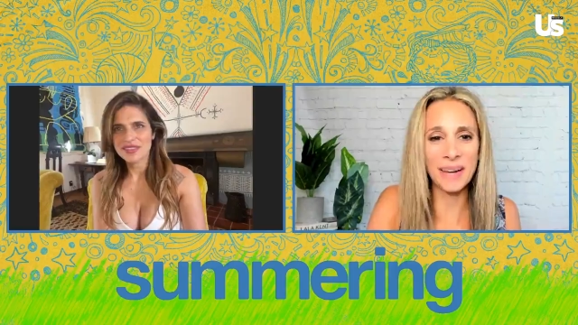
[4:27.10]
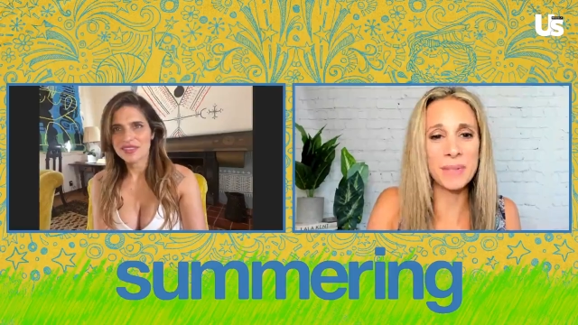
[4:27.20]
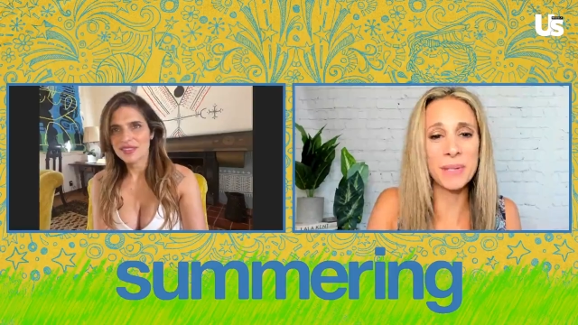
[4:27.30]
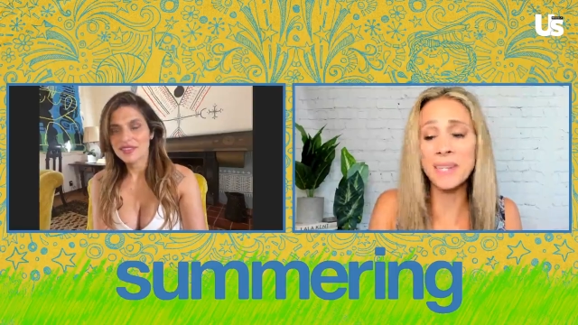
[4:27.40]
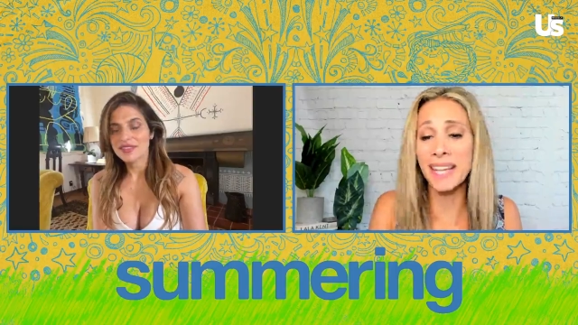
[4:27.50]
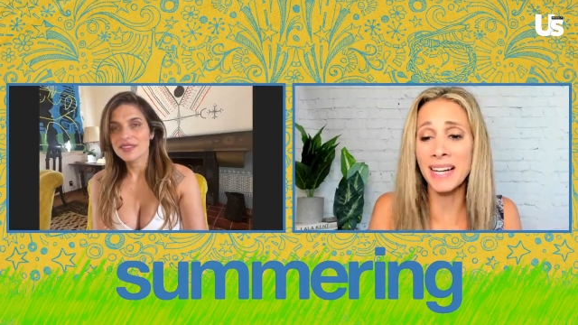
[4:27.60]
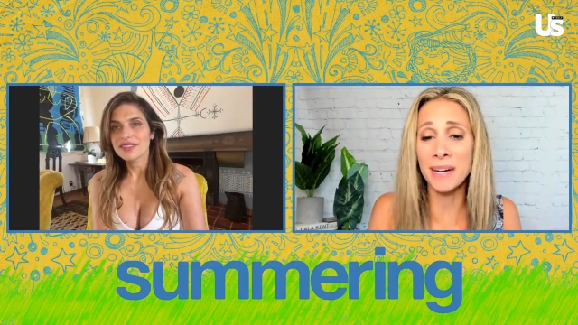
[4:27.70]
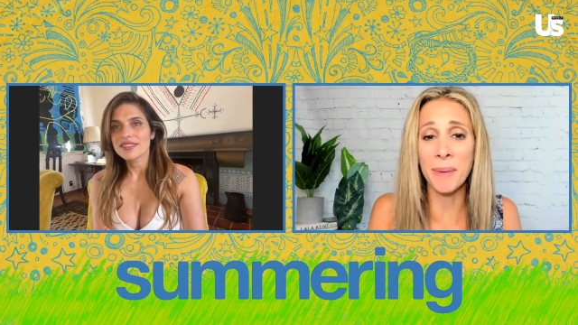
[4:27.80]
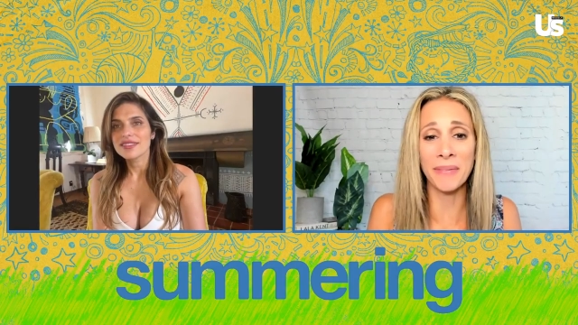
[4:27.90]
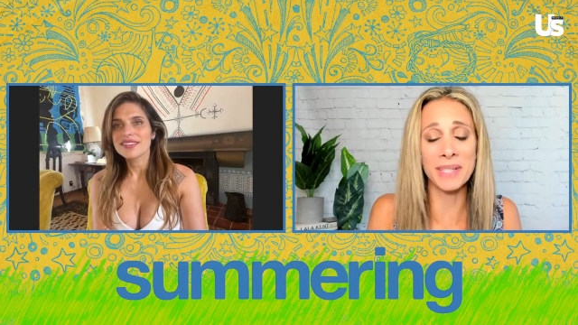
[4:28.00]
Speaker 1: so excited
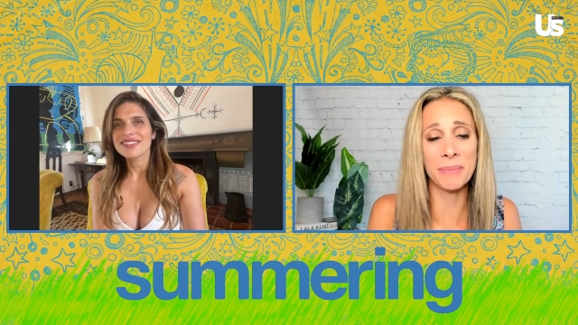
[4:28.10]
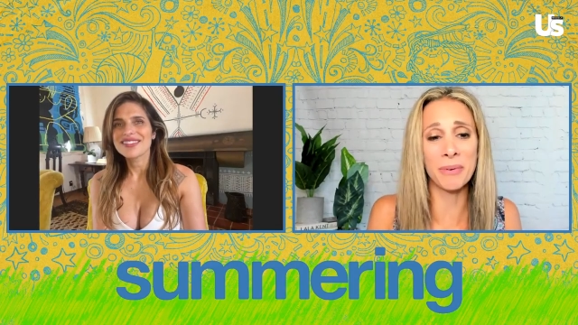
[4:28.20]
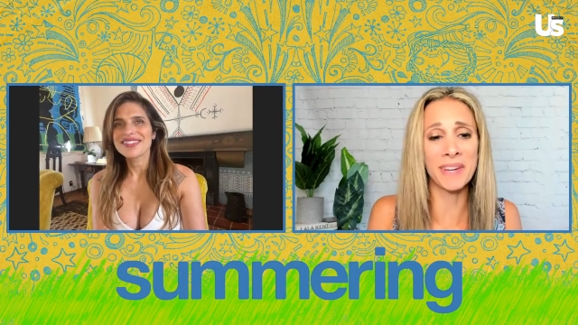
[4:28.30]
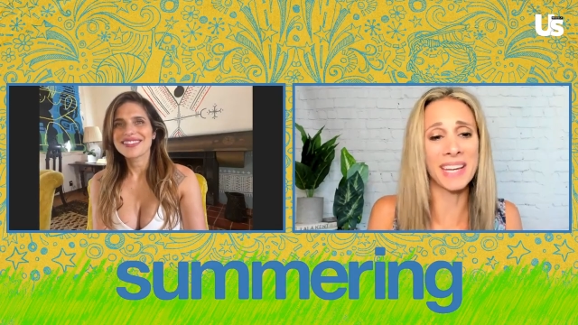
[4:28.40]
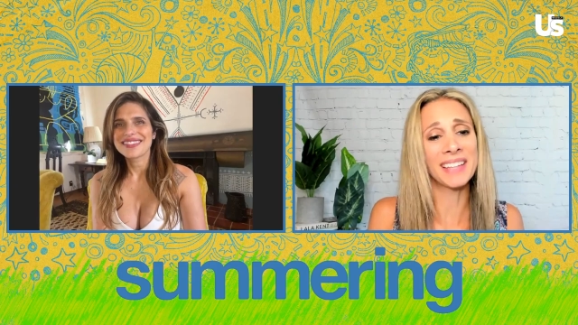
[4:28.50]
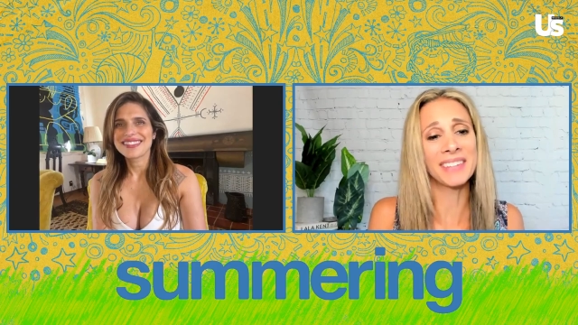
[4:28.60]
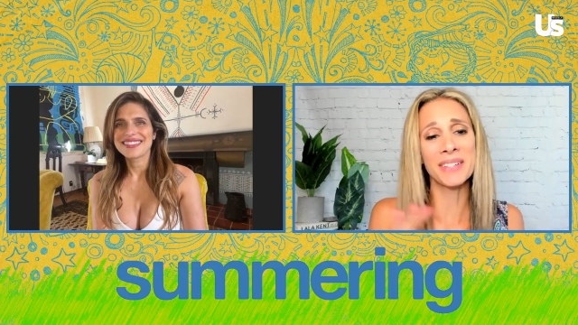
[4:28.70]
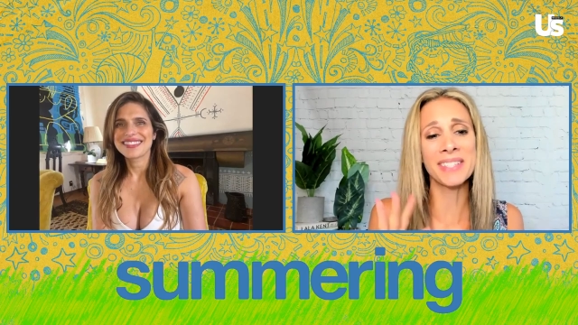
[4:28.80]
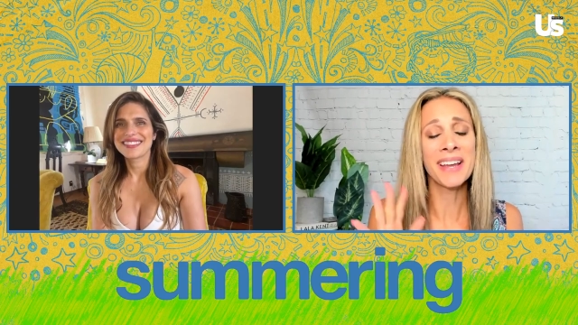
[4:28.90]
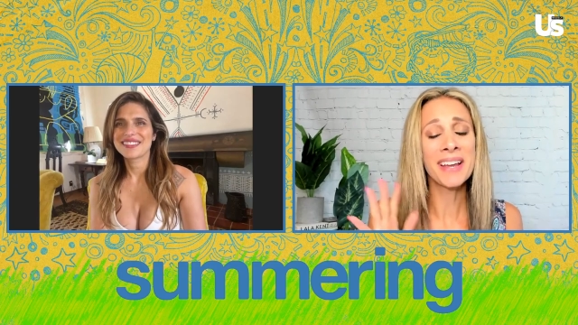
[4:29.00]
about this movie. It looks
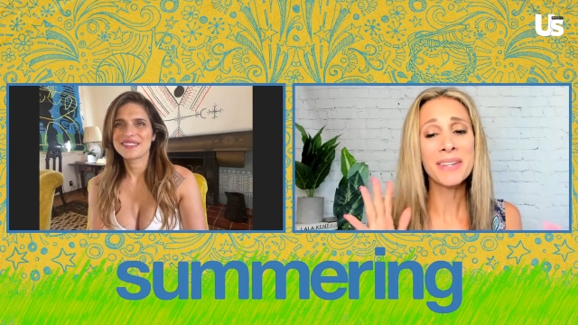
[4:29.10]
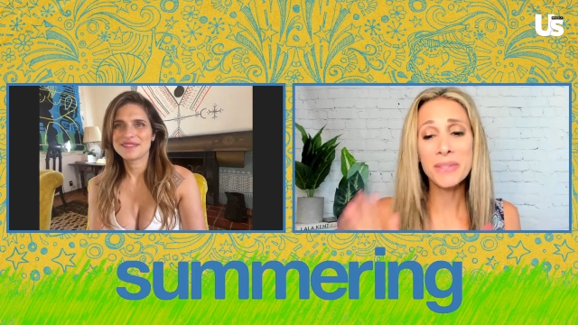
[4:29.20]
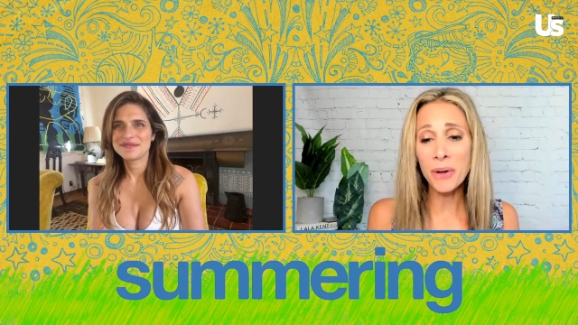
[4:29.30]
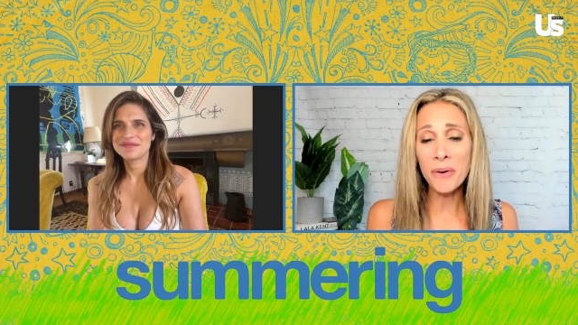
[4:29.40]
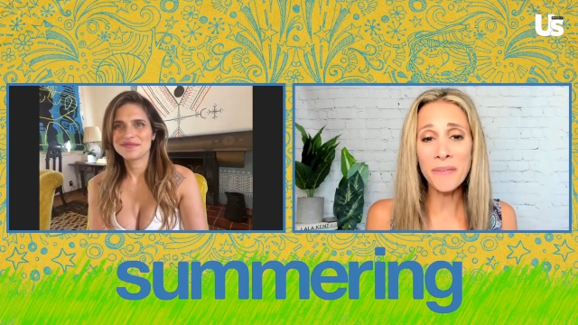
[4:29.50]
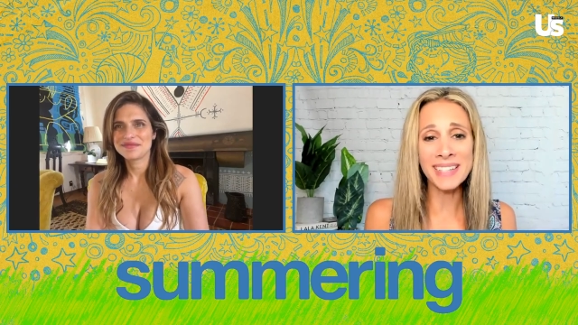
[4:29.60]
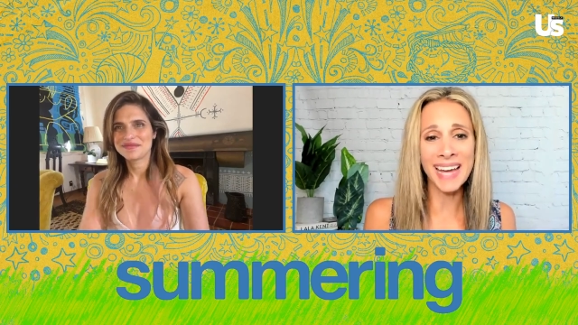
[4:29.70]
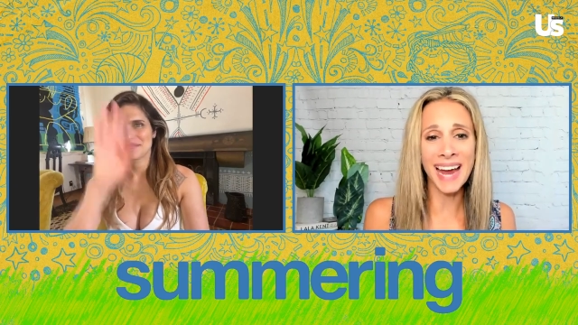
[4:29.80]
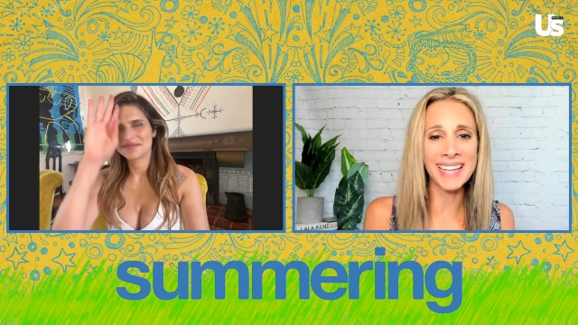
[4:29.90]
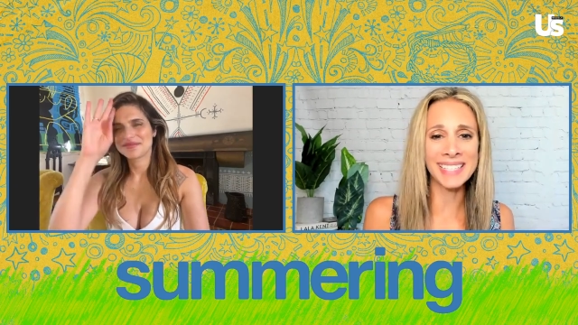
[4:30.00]
so
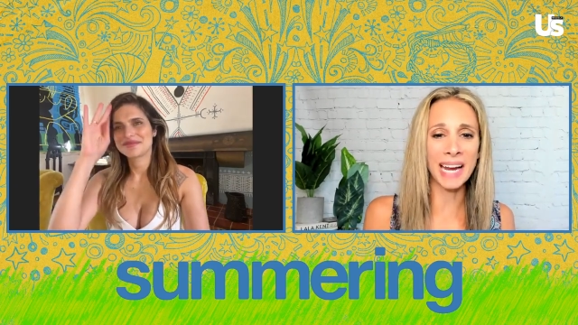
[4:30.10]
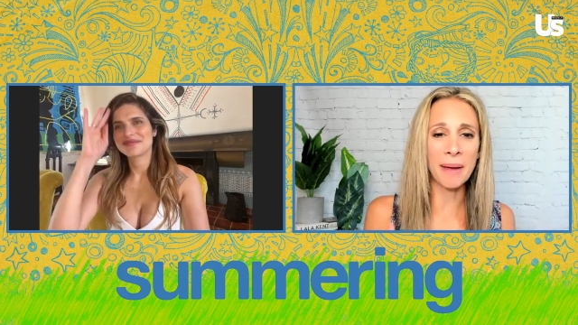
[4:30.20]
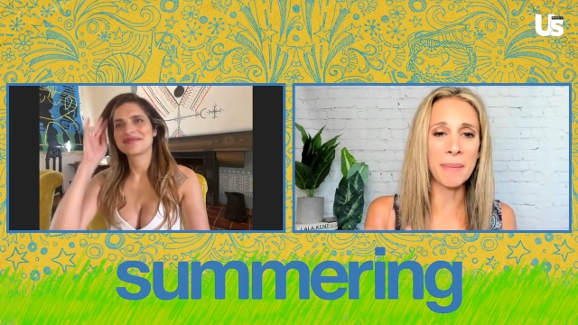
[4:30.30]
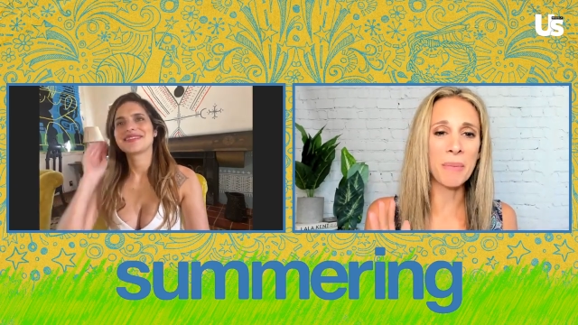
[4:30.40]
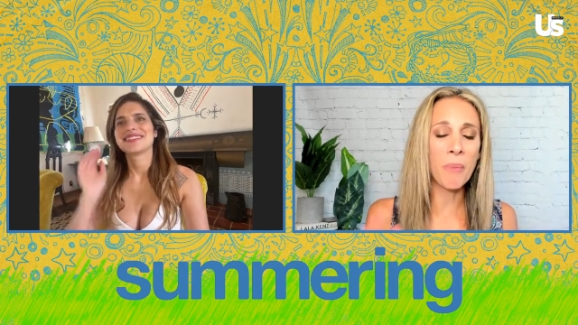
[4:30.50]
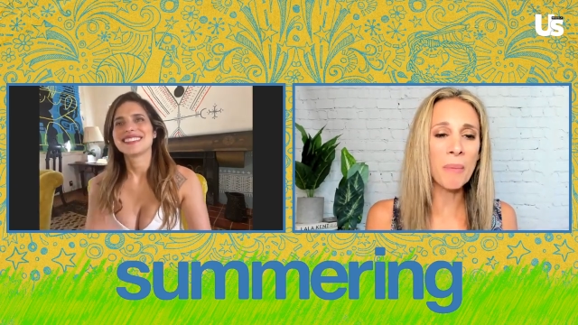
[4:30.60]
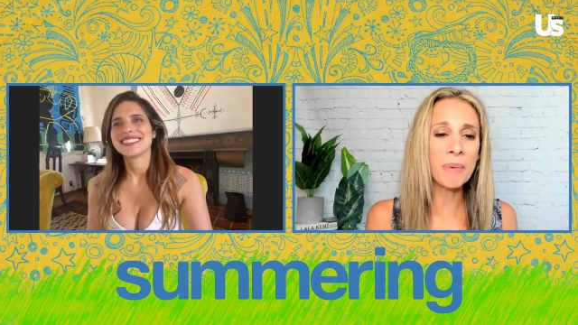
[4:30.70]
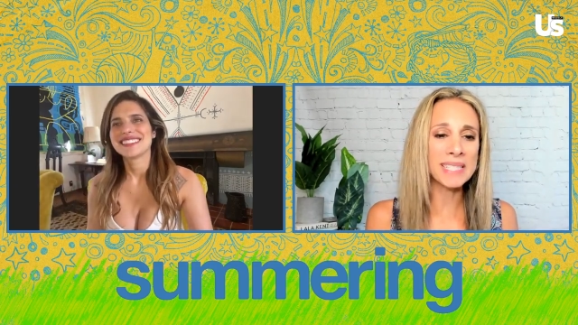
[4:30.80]
fantastic. I mean, what was it